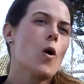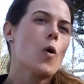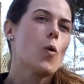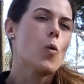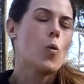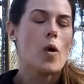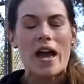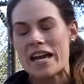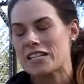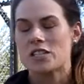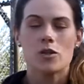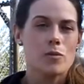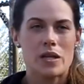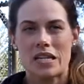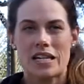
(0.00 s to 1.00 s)
way
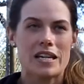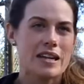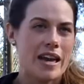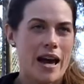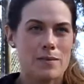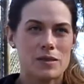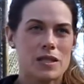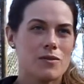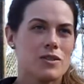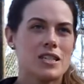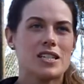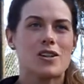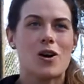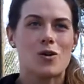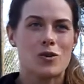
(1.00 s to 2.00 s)
too many in
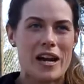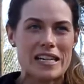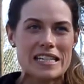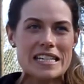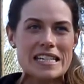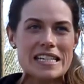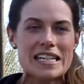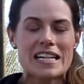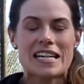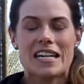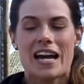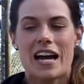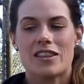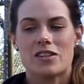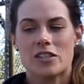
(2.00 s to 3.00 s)
captivity already.
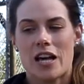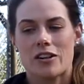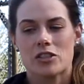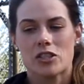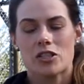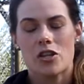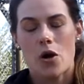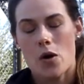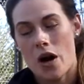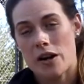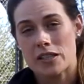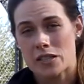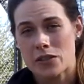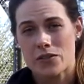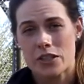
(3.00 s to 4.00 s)
And there's actually no
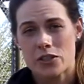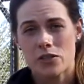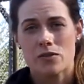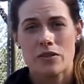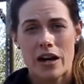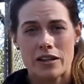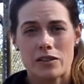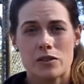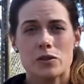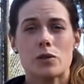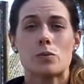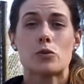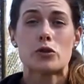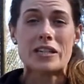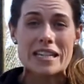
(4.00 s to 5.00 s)
conservation value to
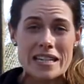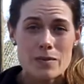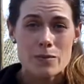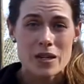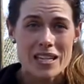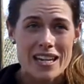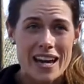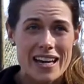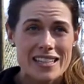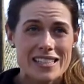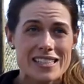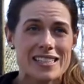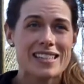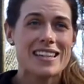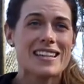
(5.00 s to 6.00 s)
breeding big
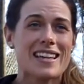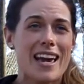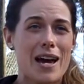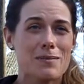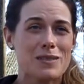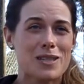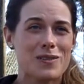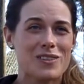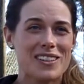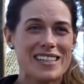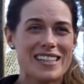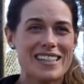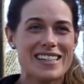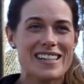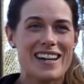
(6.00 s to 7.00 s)
cats in
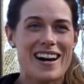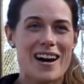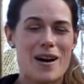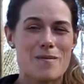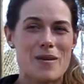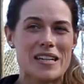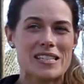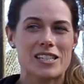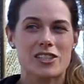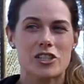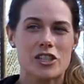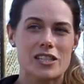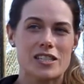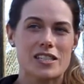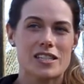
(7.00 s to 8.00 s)
captivity, as they're
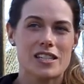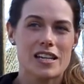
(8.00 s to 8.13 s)
just